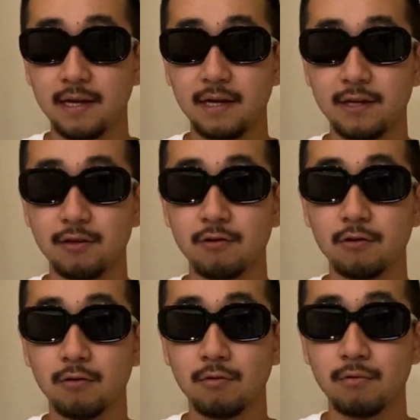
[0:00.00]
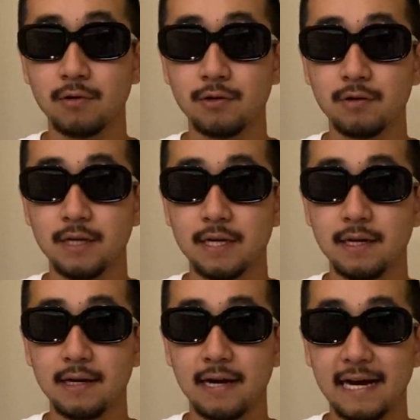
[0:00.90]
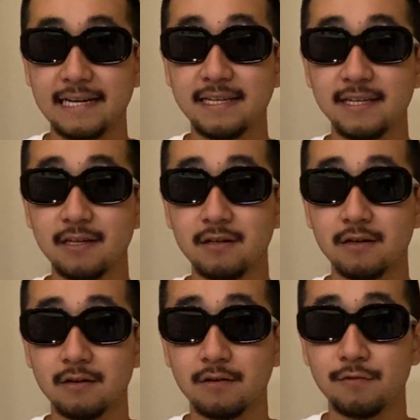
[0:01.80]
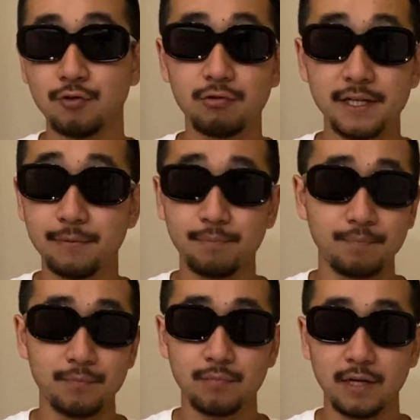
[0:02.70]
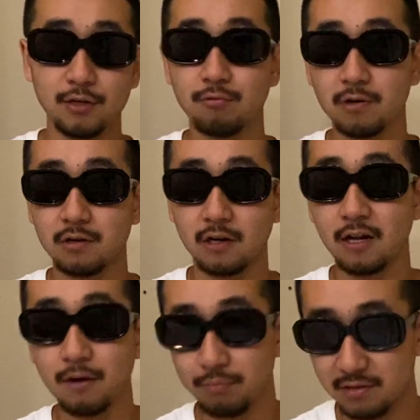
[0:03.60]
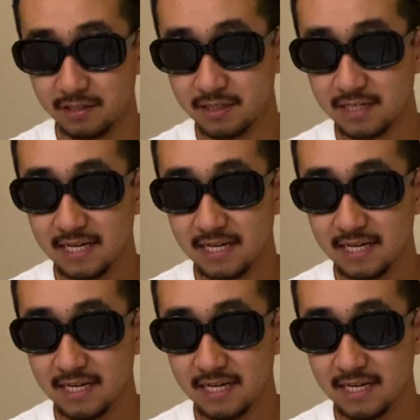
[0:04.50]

in your own idea of dream that you want to accomplish.